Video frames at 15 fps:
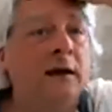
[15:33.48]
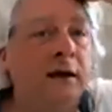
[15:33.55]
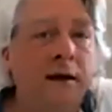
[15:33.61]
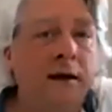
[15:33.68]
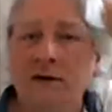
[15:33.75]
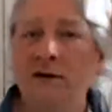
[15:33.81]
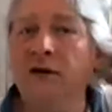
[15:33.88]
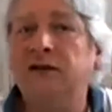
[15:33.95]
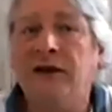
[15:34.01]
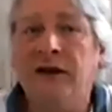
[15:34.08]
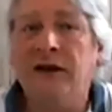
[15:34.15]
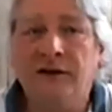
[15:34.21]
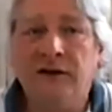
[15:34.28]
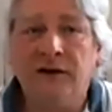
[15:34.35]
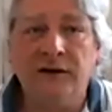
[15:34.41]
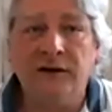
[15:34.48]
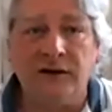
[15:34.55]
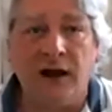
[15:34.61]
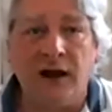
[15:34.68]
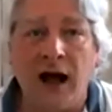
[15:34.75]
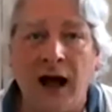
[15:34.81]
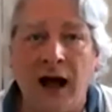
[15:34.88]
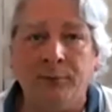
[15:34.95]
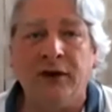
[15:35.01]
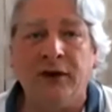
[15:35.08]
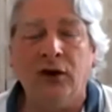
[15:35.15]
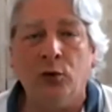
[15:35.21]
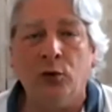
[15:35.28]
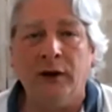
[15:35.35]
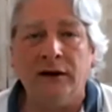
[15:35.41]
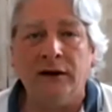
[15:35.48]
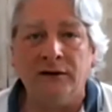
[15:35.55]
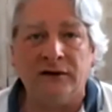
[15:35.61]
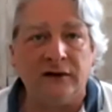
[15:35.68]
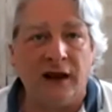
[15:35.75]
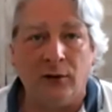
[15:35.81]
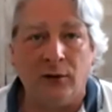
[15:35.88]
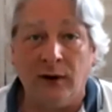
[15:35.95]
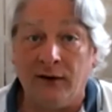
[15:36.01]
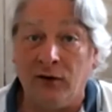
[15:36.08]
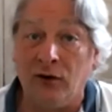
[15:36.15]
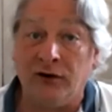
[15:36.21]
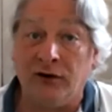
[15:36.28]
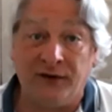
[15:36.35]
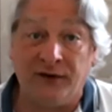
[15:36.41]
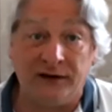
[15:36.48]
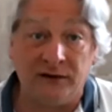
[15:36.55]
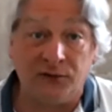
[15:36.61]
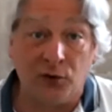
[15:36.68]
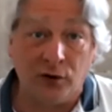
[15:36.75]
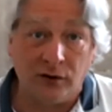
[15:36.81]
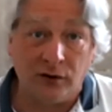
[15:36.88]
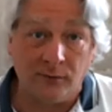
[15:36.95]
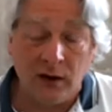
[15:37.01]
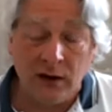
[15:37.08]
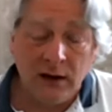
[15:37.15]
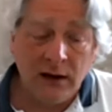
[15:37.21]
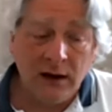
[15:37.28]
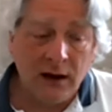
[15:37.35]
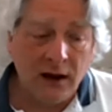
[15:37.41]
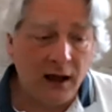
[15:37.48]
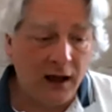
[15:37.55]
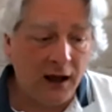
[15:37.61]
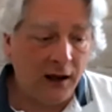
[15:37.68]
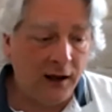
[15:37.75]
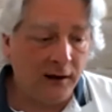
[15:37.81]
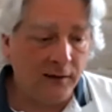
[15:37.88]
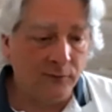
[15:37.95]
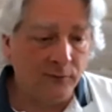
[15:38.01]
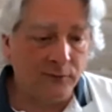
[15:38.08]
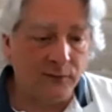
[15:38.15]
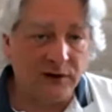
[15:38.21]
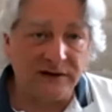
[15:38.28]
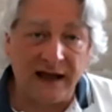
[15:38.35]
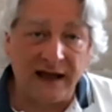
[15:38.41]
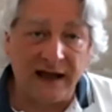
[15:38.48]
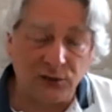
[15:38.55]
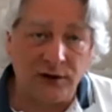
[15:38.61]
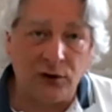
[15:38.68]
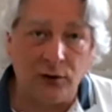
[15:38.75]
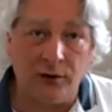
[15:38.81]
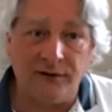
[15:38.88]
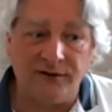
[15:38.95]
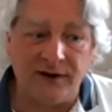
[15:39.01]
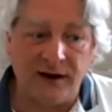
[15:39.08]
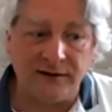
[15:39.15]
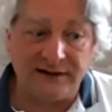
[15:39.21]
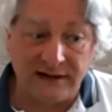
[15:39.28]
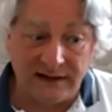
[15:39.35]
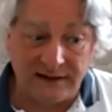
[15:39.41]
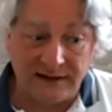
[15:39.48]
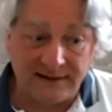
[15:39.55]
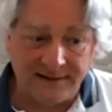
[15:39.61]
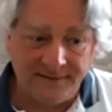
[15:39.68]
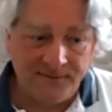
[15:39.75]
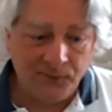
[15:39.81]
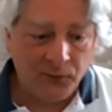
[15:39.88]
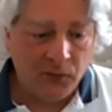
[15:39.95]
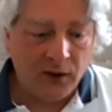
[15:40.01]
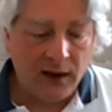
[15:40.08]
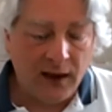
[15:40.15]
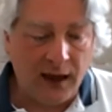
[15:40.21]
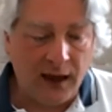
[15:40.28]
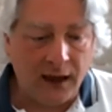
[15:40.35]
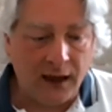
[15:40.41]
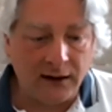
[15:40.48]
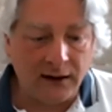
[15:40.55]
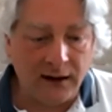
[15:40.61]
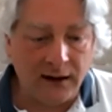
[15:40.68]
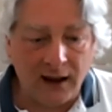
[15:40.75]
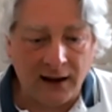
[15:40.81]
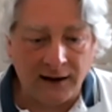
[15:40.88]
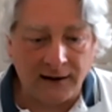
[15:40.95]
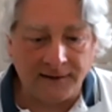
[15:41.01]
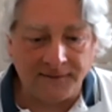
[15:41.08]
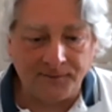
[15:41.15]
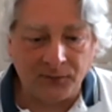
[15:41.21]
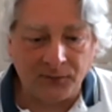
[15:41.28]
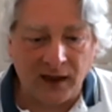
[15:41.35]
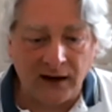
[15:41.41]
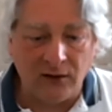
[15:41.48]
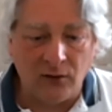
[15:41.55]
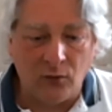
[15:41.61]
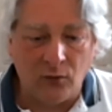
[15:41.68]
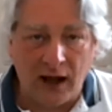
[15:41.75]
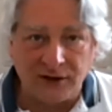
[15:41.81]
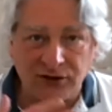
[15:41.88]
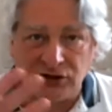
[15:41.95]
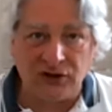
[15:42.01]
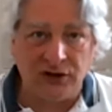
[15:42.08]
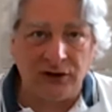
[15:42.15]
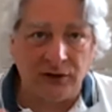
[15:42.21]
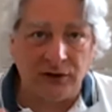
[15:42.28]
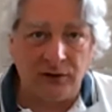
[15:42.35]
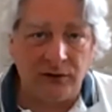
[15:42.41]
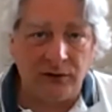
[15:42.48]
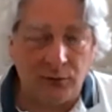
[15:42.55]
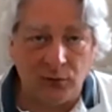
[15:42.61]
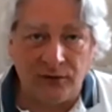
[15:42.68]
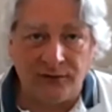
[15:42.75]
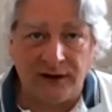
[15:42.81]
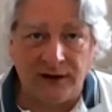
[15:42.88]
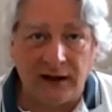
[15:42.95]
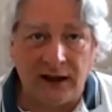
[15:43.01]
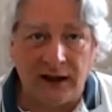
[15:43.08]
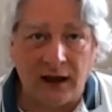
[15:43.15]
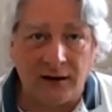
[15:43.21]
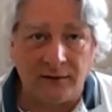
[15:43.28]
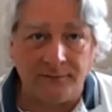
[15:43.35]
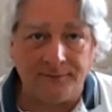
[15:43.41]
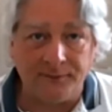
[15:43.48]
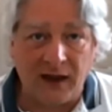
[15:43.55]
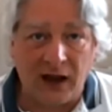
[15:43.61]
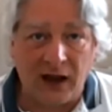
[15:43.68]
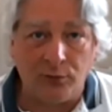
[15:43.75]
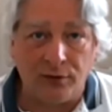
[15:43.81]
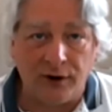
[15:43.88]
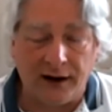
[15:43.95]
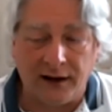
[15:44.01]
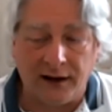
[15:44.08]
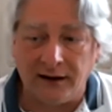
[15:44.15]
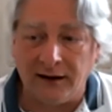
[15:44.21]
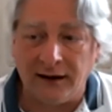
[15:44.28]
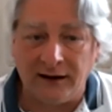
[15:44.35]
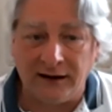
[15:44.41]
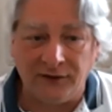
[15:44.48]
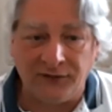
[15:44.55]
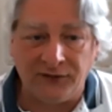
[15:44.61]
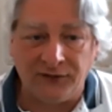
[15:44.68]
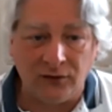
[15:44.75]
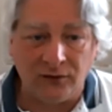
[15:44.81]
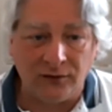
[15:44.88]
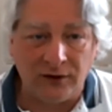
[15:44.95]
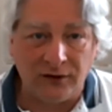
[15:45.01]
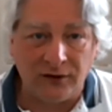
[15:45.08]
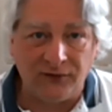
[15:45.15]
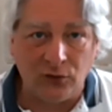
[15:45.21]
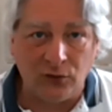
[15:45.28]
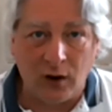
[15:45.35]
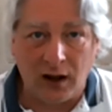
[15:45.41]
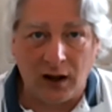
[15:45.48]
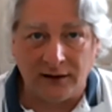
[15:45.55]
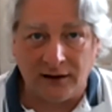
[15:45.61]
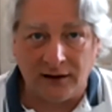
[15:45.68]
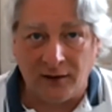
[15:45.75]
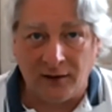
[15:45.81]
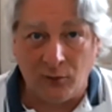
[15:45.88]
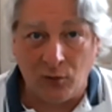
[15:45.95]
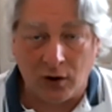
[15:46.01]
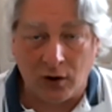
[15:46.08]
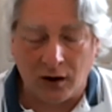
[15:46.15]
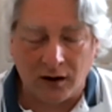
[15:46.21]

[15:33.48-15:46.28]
diseases that hop to humans, and we have no defenses for them, because that's what coronavirus is. And watch the movie Outbreak, if you want more